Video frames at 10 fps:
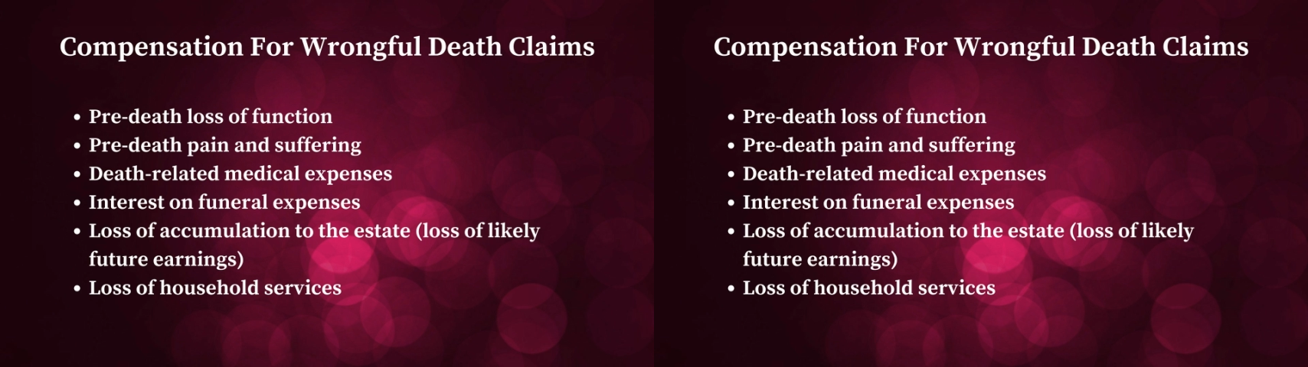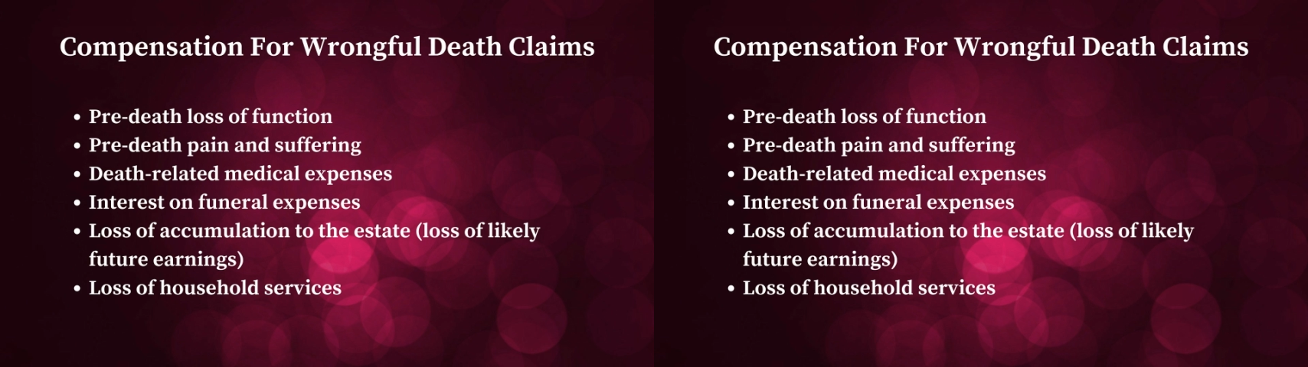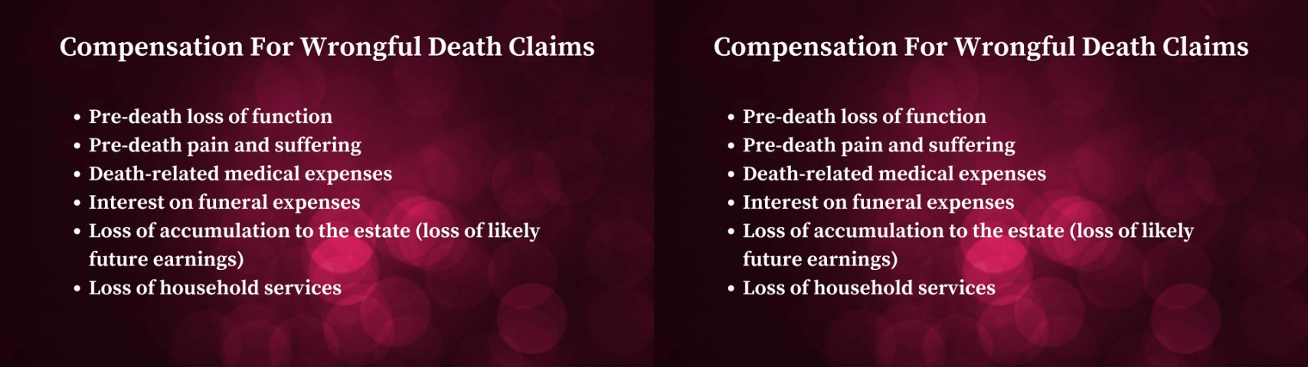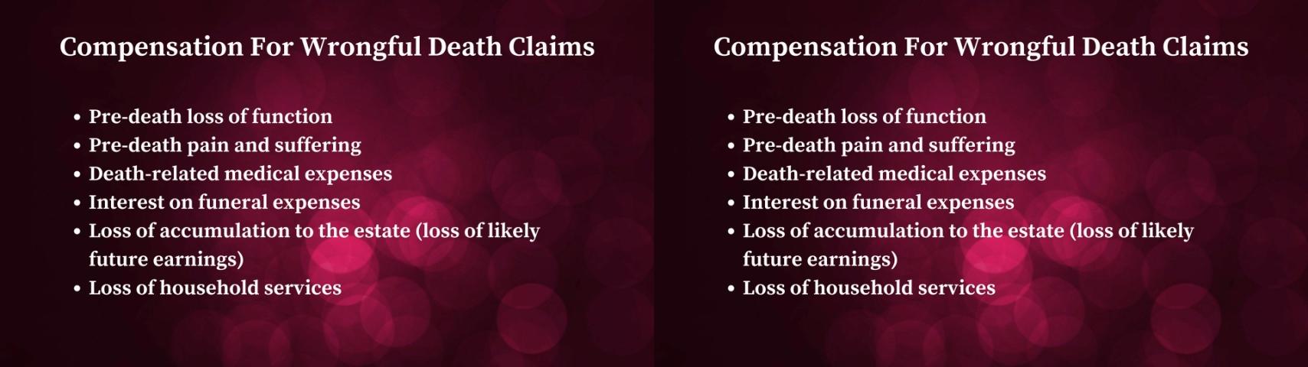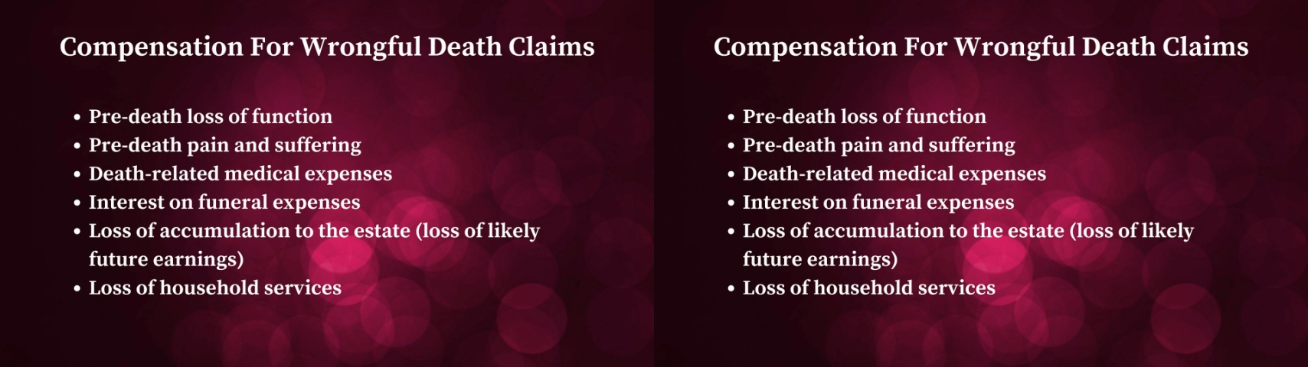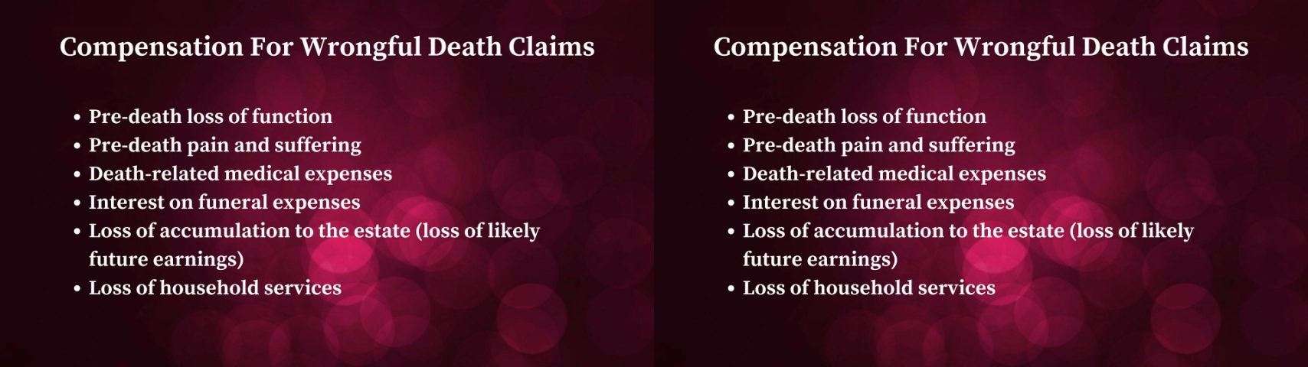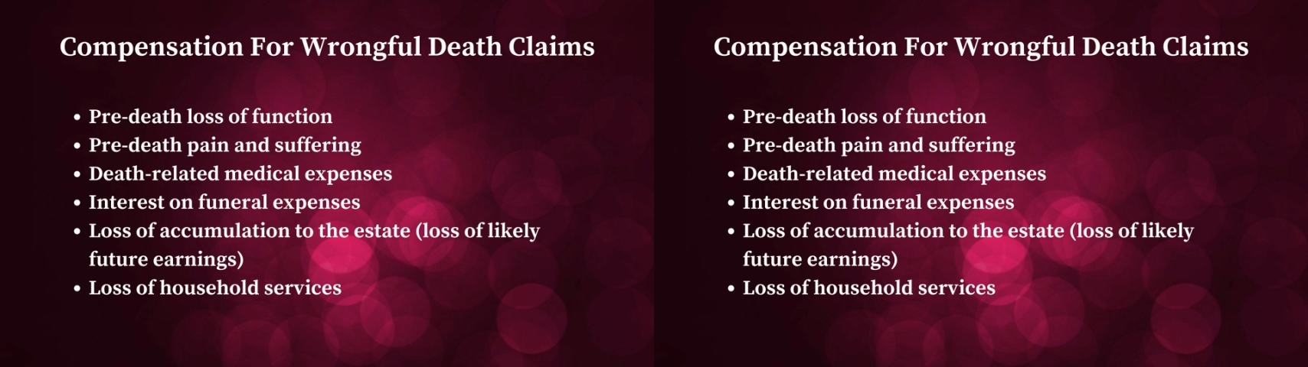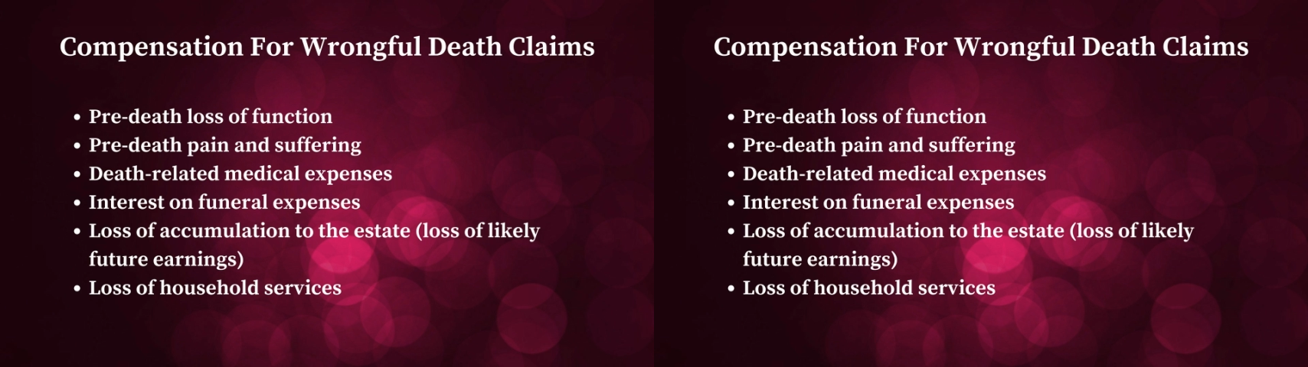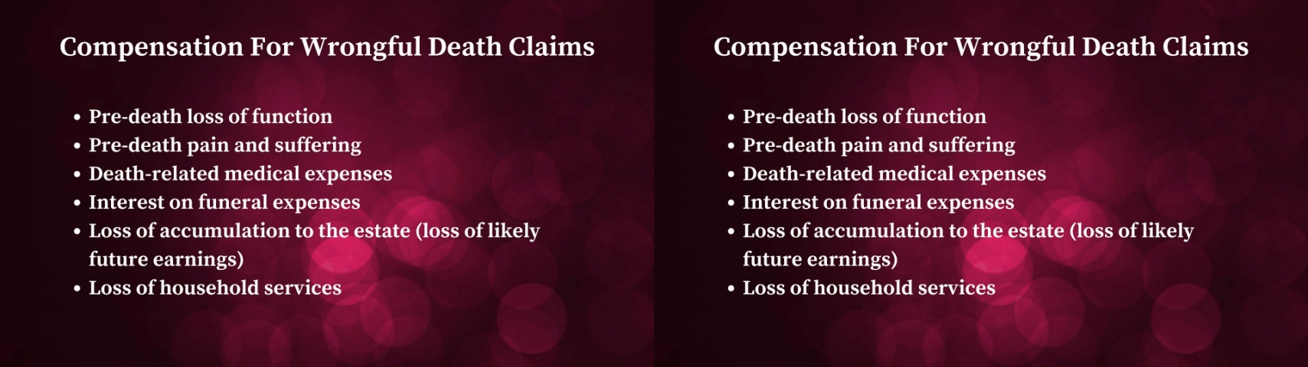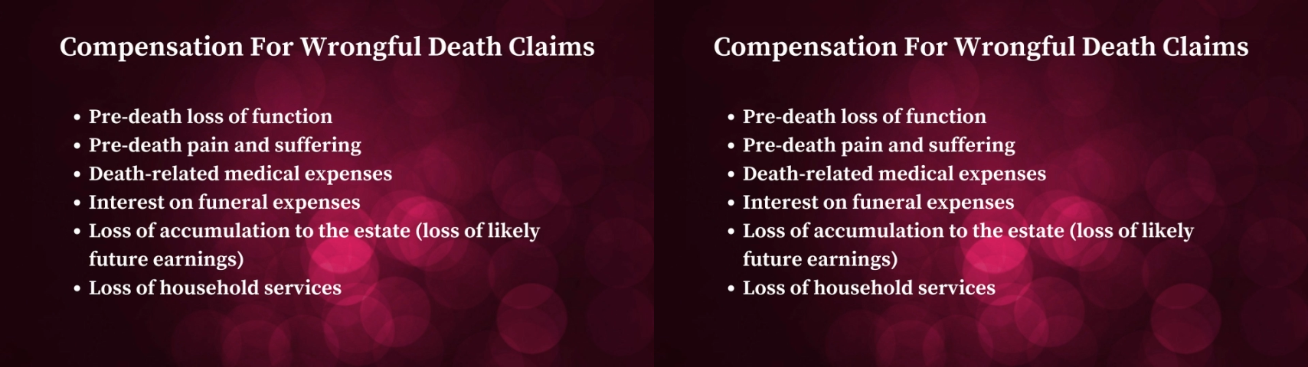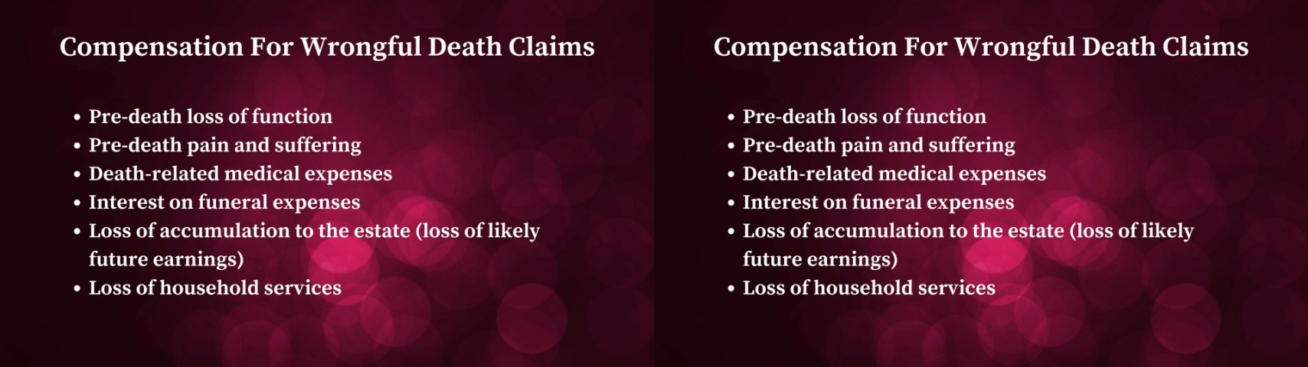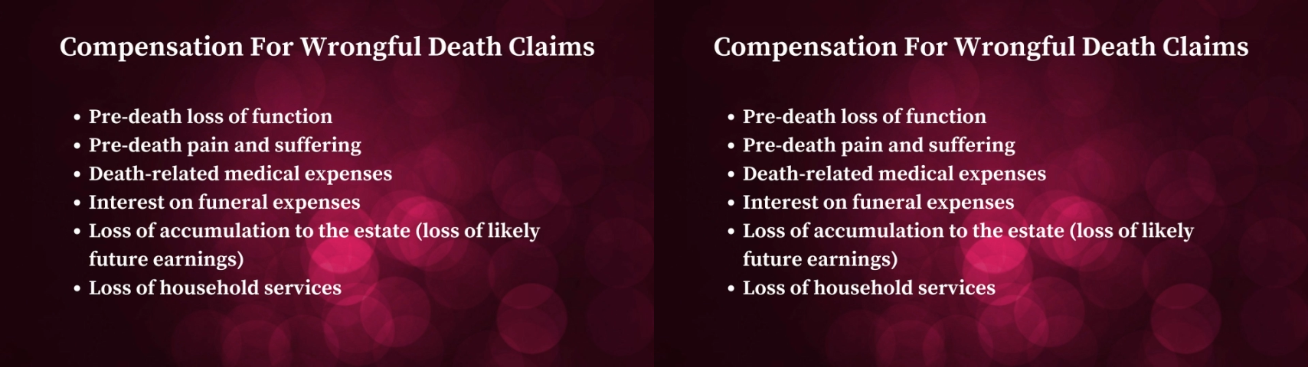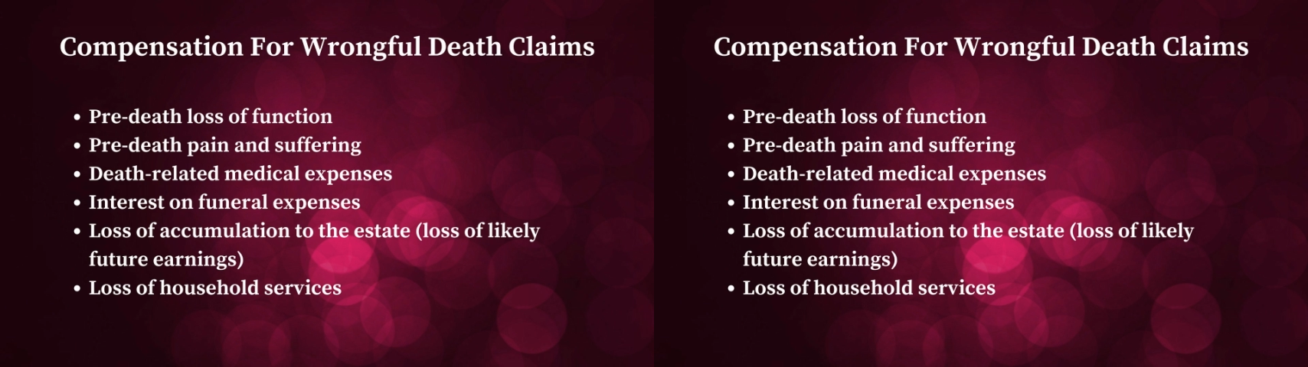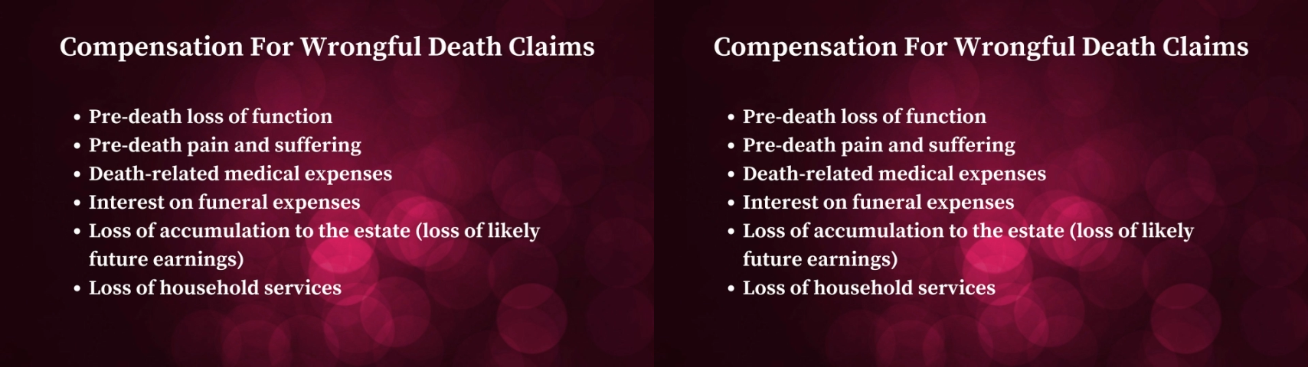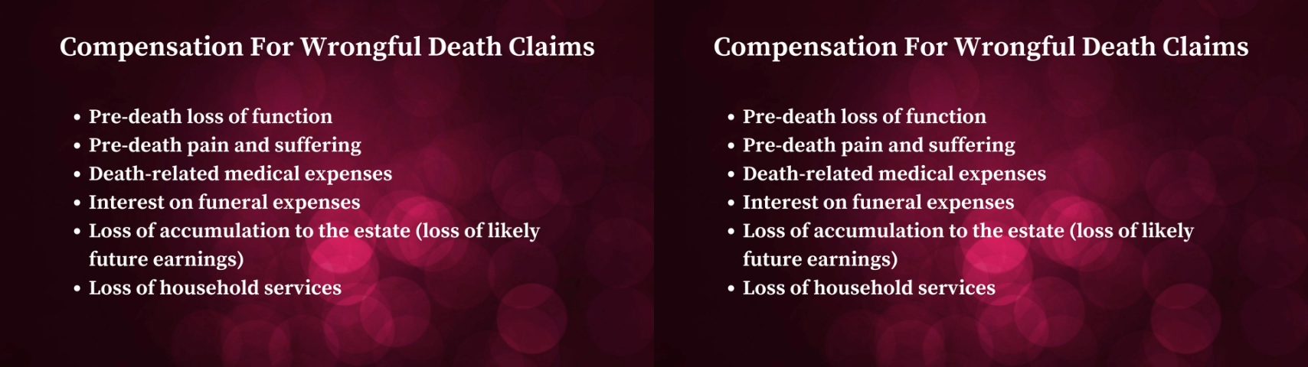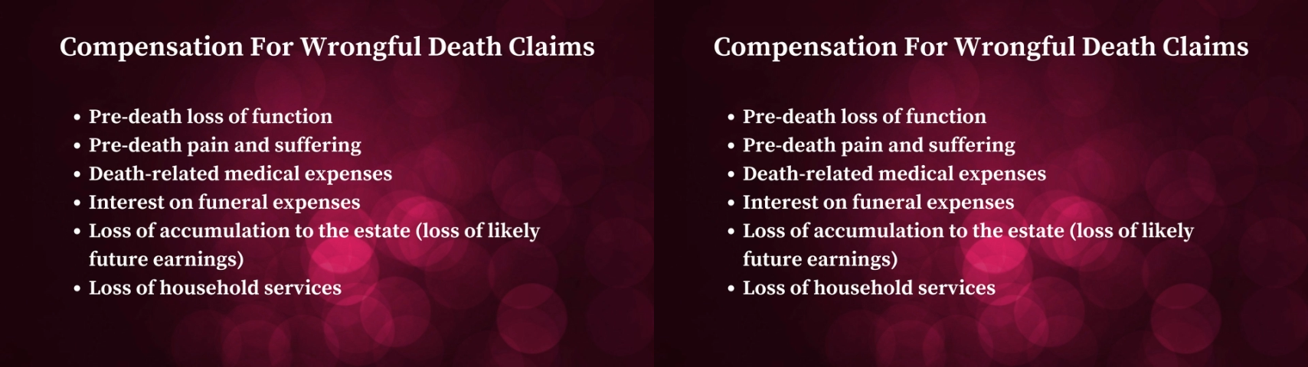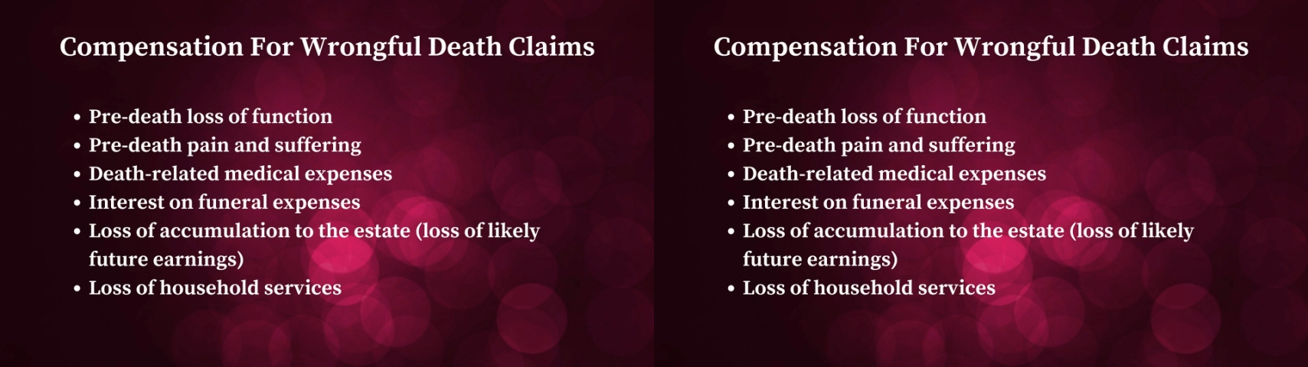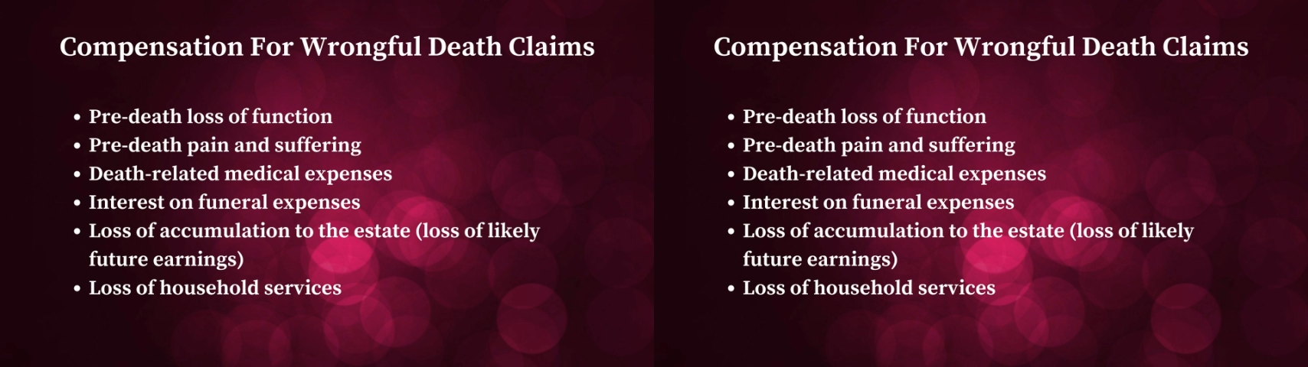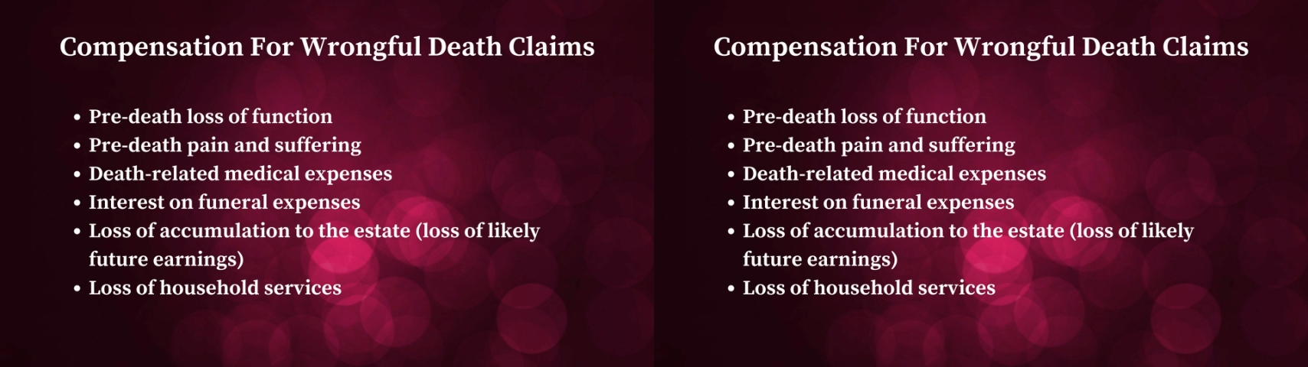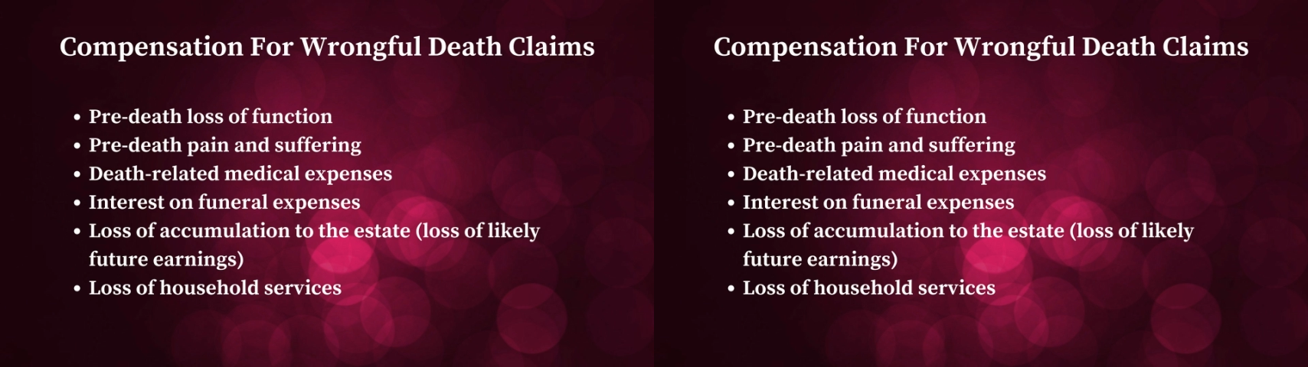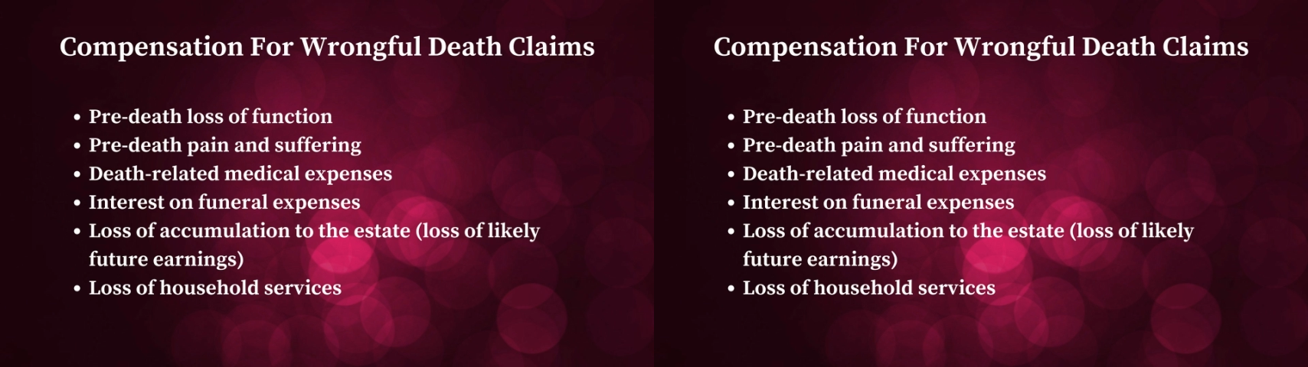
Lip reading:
(no speaker visible)